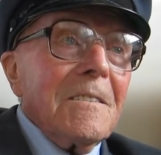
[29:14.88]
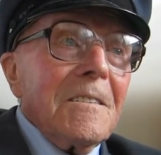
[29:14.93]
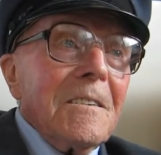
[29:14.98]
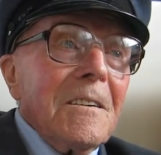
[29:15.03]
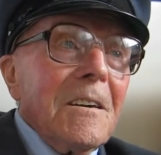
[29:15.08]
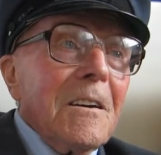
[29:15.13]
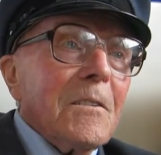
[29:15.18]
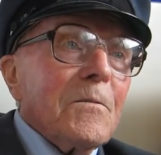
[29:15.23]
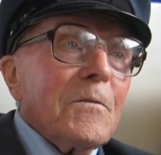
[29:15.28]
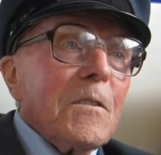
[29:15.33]

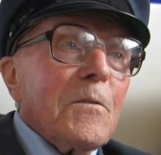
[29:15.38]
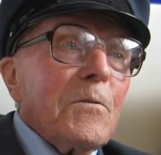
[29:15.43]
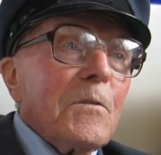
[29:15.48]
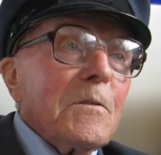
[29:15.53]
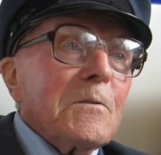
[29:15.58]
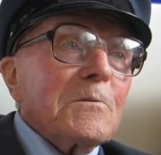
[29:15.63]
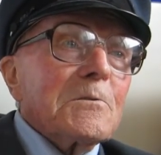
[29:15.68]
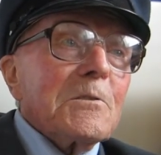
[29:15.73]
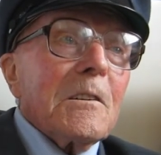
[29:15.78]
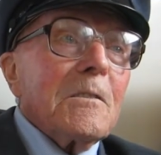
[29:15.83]
Even if it
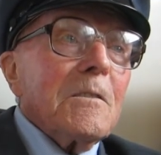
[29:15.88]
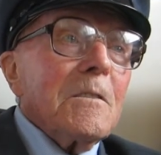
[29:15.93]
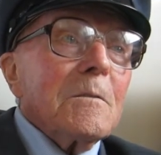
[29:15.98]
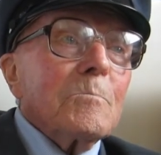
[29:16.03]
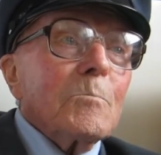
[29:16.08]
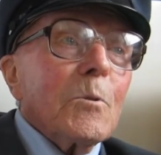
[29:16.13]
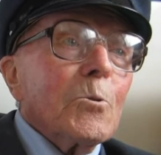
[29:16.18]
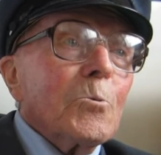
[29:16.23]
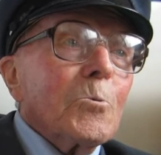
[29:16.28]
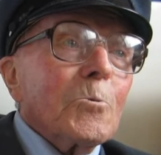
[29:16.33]
was only a
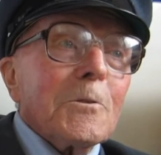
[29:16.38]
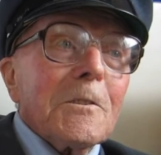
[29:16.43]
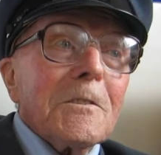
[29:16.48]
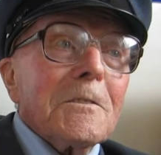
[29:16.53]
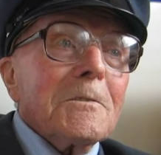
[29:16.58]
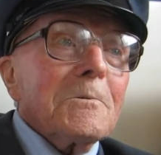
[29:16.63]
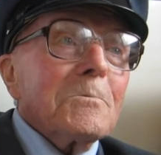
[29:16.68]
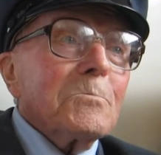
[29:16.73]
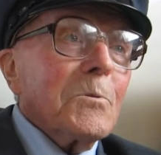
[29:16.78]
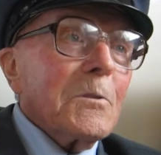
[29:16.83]

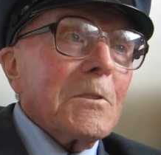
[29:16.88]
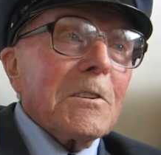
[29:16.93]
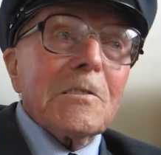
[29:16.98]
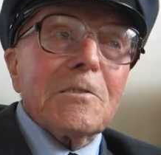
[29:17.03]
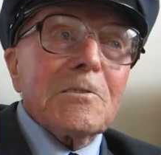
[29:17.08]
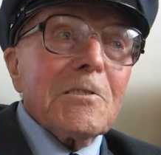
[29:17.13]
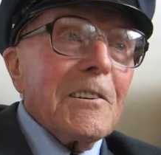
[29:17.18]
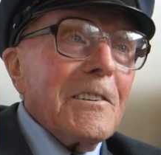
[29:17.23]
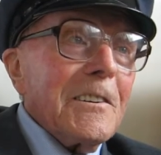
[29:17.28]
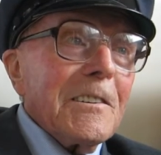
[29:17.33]
mortar, we could
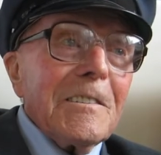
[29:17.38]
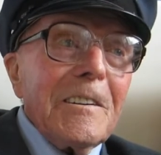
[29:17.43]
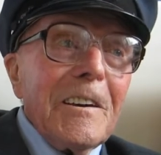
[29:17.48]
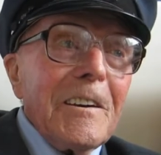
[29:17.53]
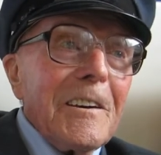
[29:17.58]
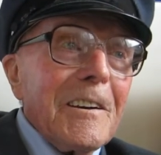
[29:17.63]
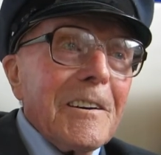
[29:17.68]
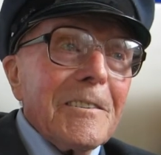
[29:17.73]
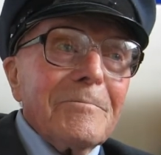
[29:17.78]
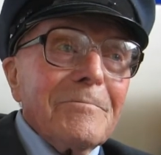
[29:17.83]
take it
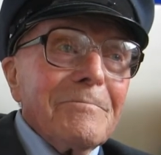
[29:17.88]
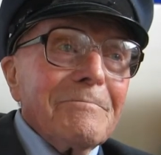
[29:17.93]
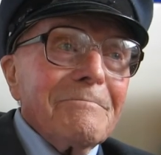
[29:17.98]
out.